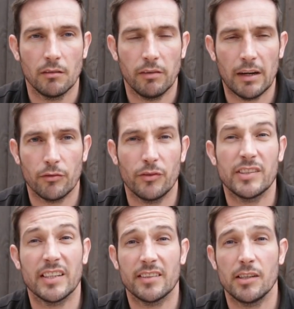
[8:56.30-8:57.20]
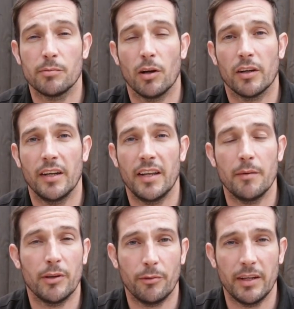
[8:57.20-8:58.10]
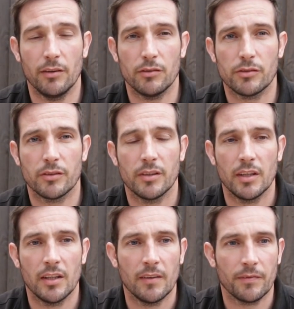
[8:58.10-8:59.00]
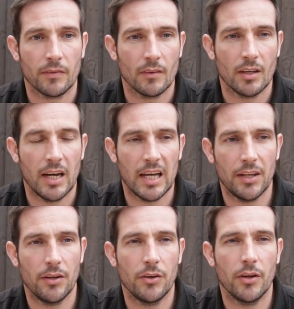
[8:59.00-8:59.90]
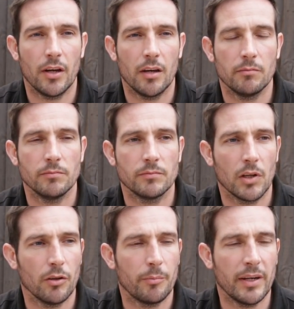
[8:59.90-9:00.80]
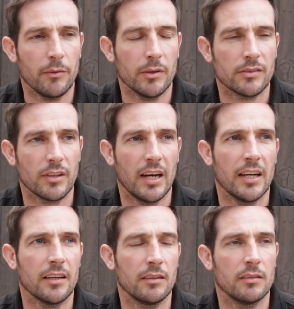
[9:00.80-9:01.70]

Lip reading: 500 6-inch block in a day between us. And on the brickwork side,